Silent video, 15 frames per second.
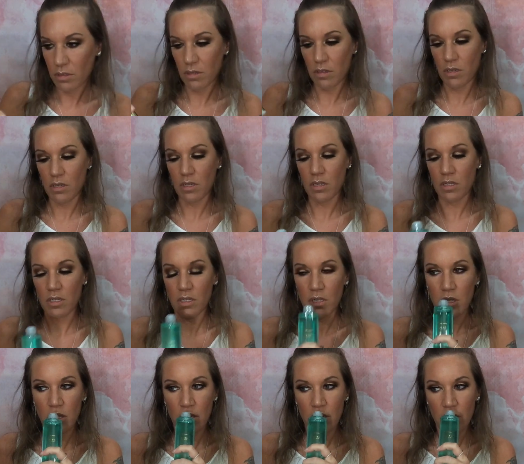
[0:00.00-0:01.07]

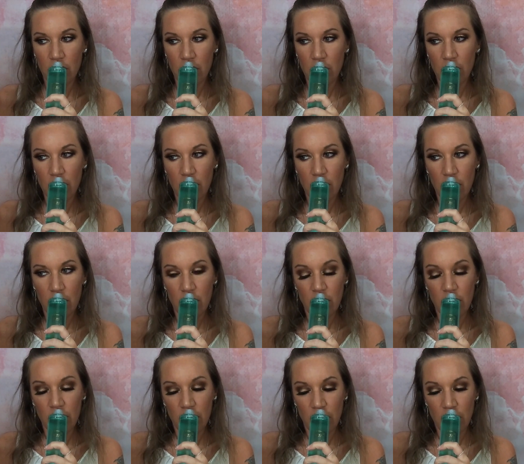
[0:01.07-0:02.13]
(silence)